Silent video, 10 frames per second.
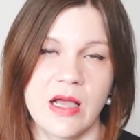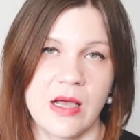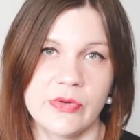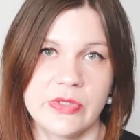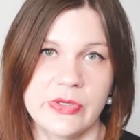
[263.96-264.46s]

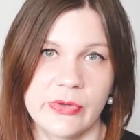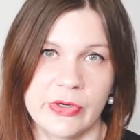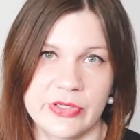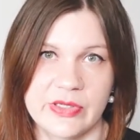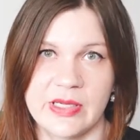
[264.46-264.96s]

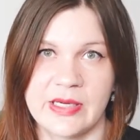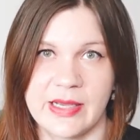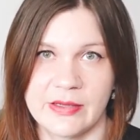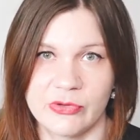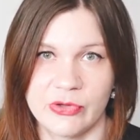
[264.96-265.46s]
outdoors in a
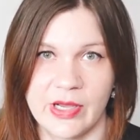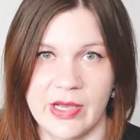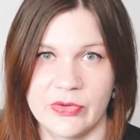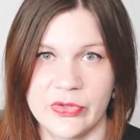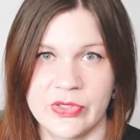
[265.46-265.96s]
country
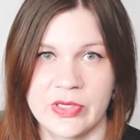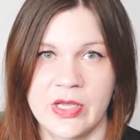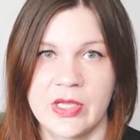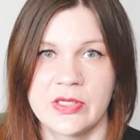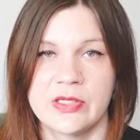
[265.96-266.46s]
house,
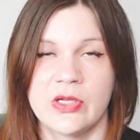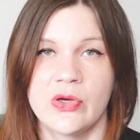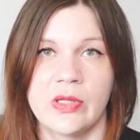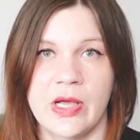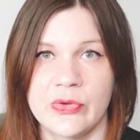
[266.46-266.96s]

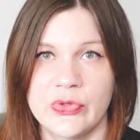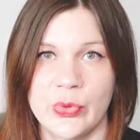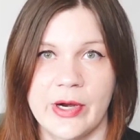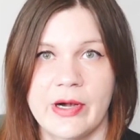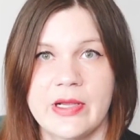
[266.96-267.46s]
so
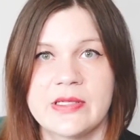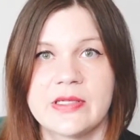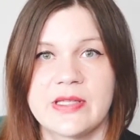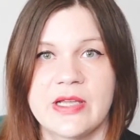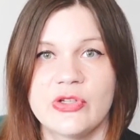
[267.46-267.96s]
loungewear is
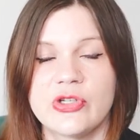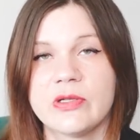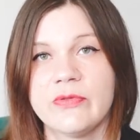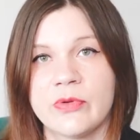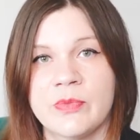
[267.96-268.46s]

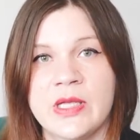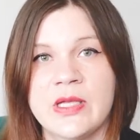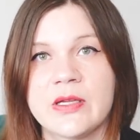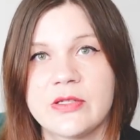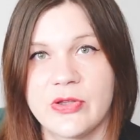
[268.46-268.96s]
essential for
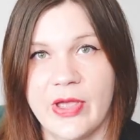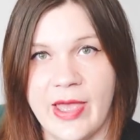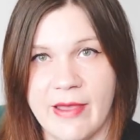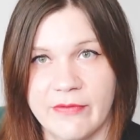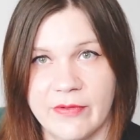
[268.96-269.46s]
me to
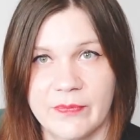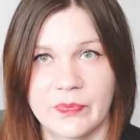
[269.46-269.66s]
have.